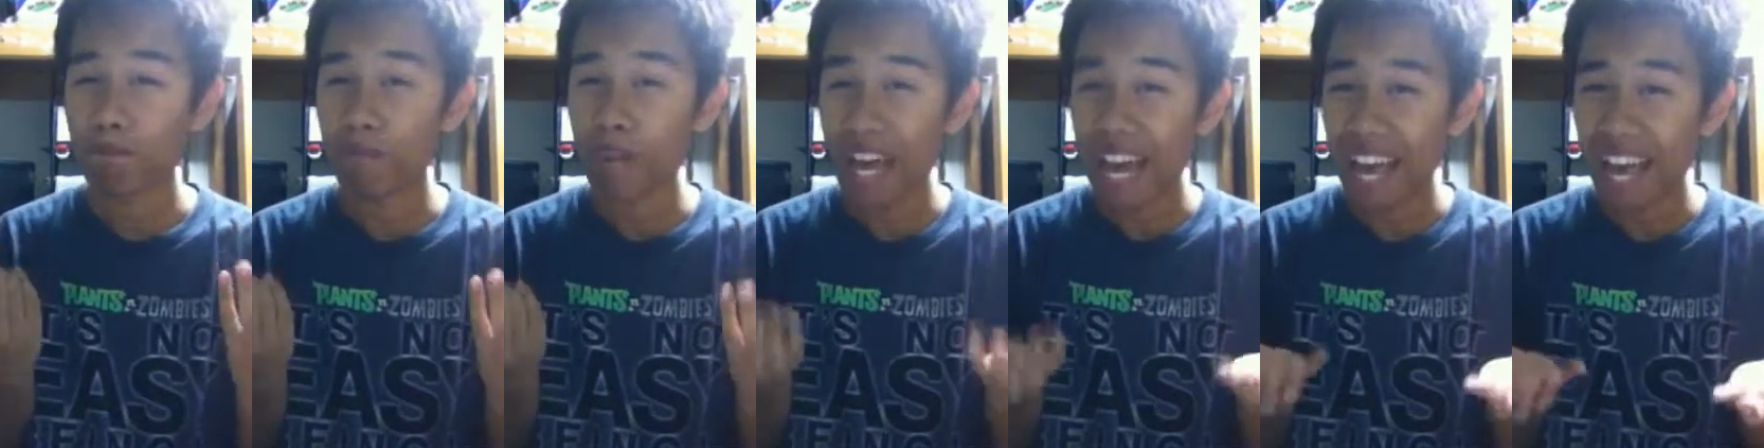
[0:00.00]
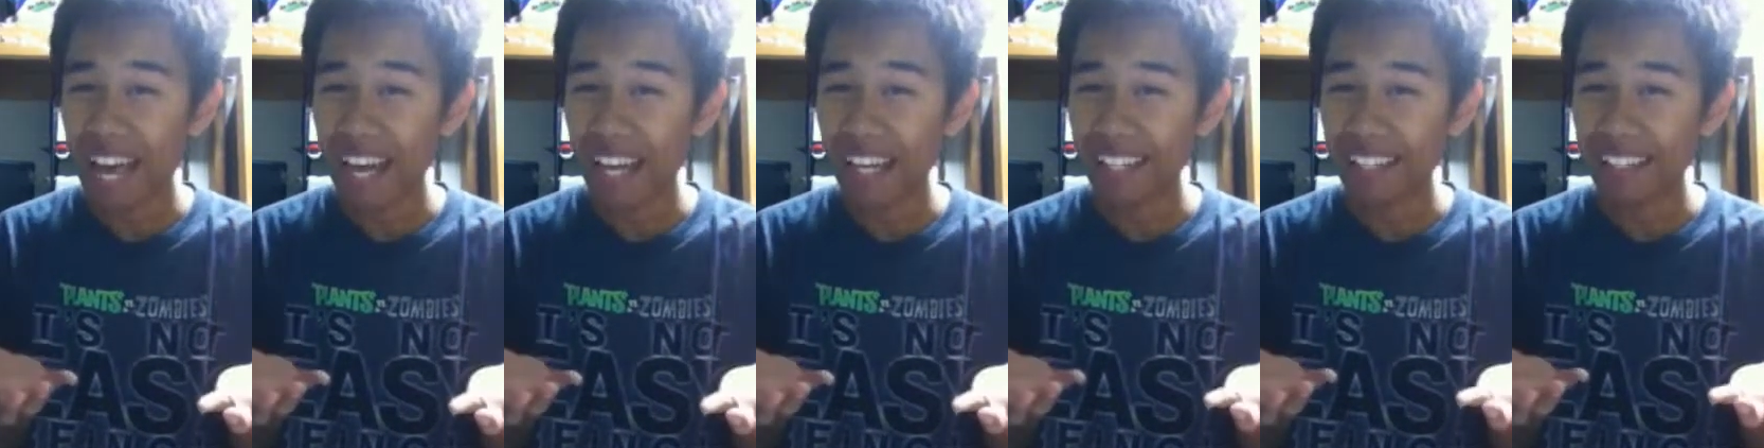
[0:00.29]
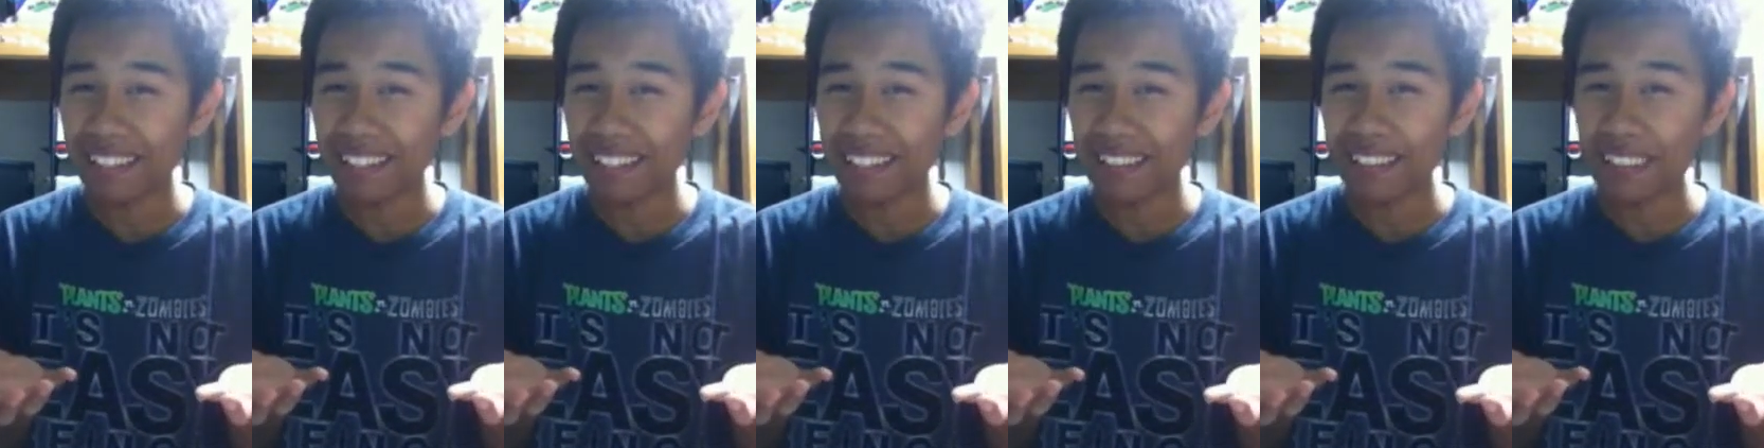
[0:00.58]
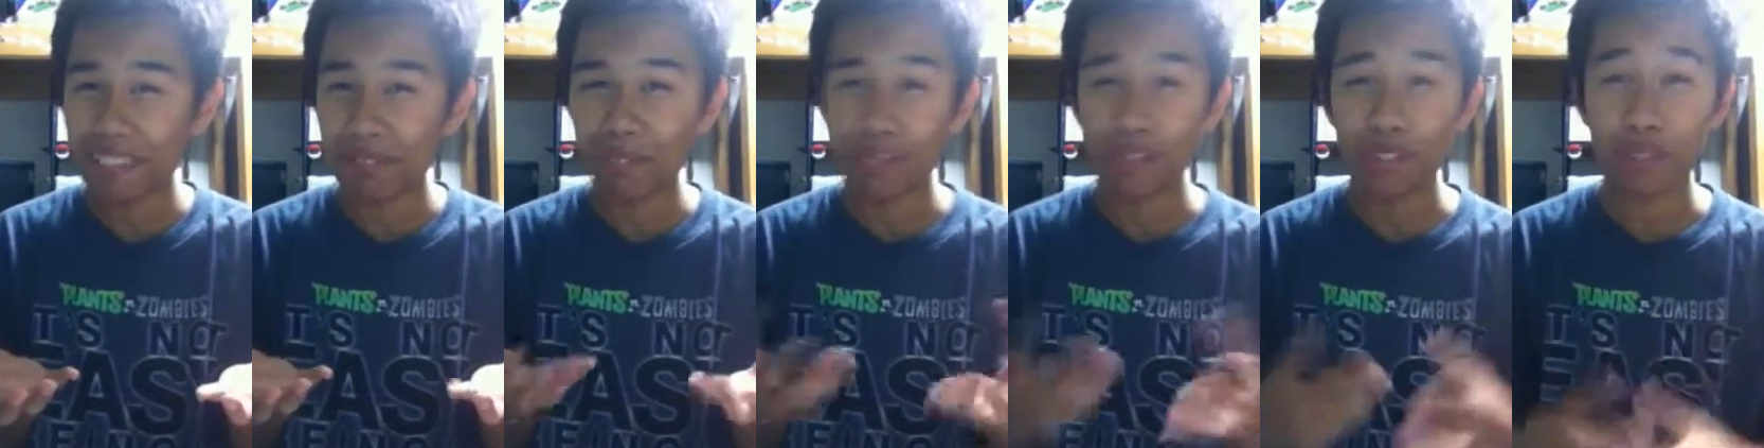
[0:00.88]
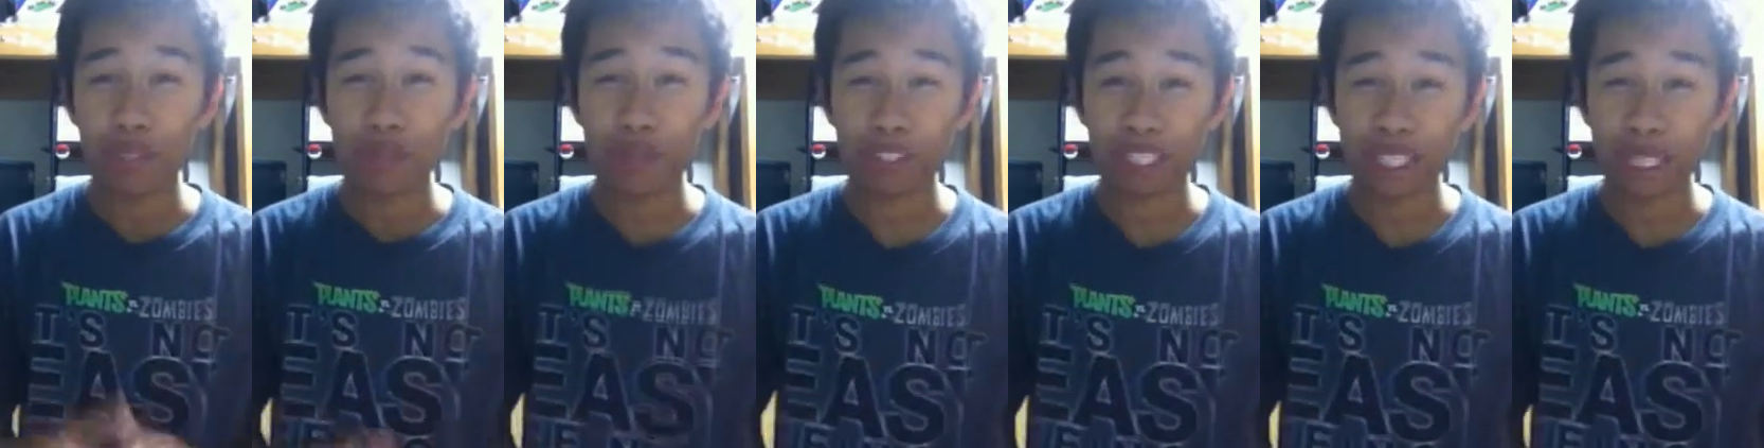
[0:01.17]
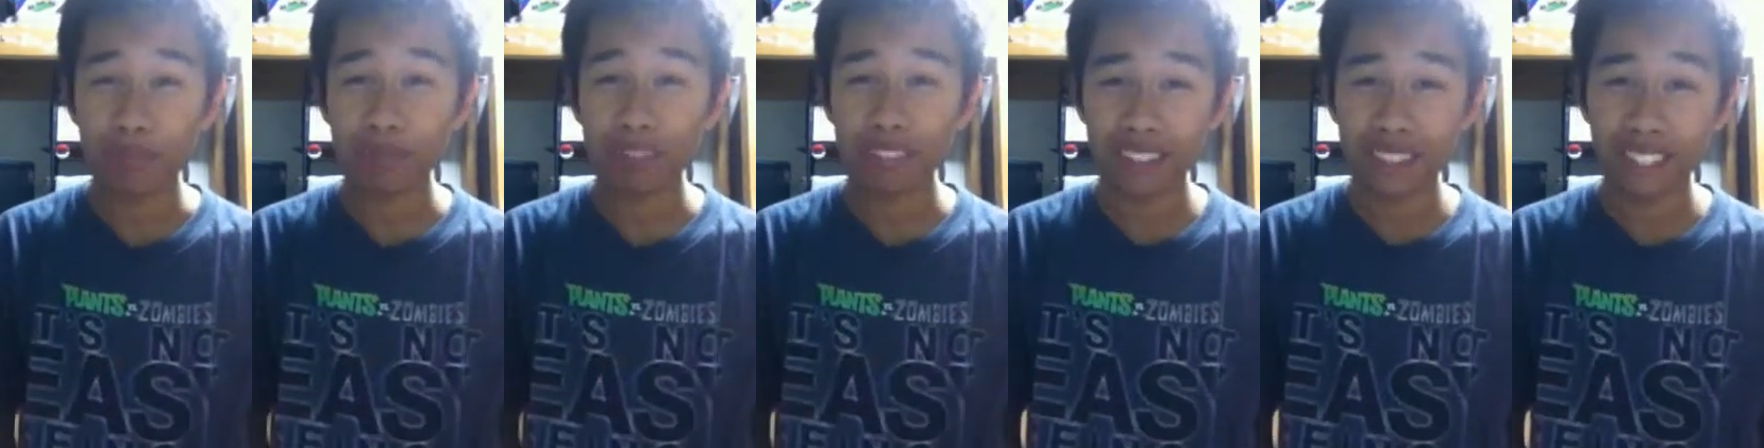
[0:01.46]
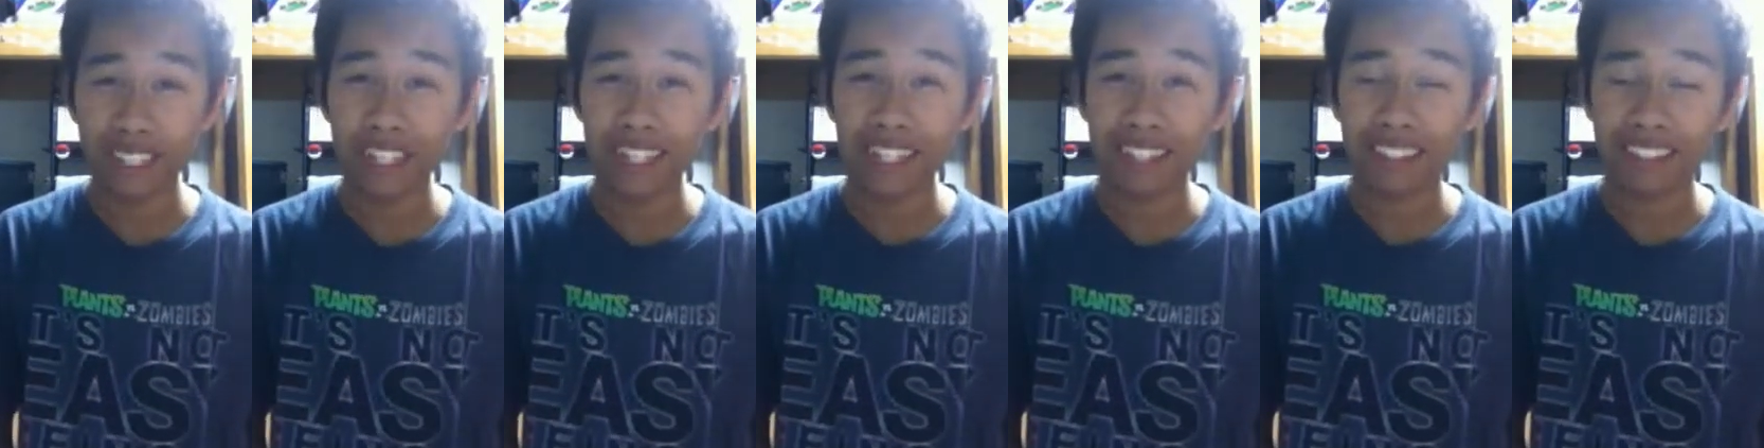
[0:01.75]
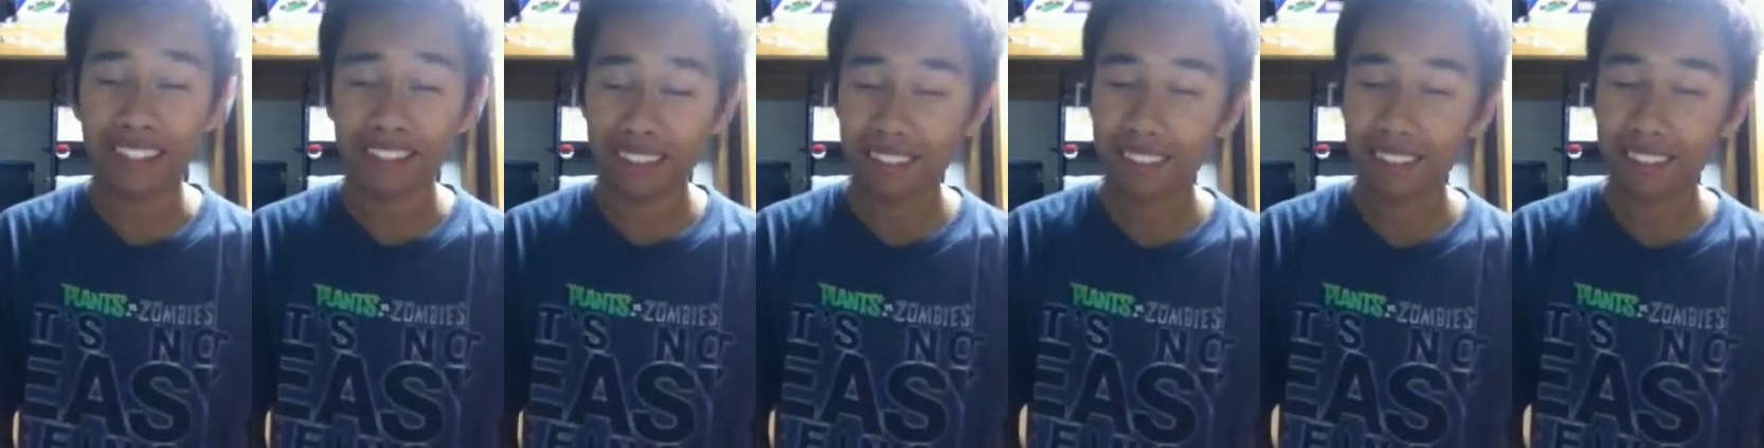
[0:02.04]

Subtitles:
bad, if you know what I'm saying.